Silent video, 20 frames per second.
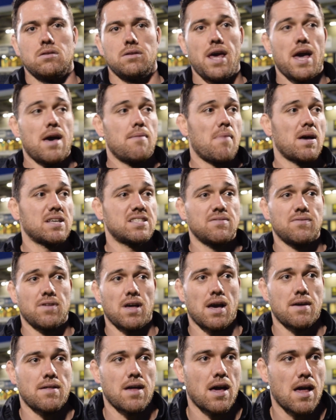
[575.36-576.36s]
Yeah,
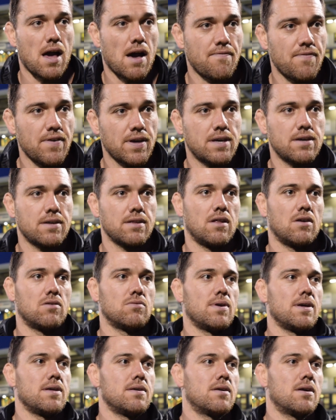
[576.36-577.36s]
massively. I think
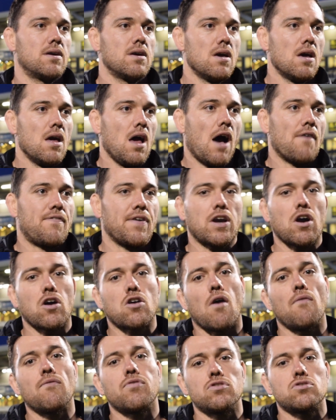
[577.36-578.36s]
I think our
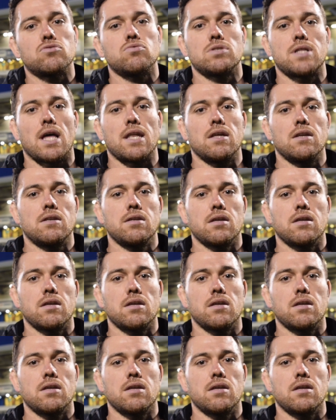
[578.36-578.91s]
confidence was dented.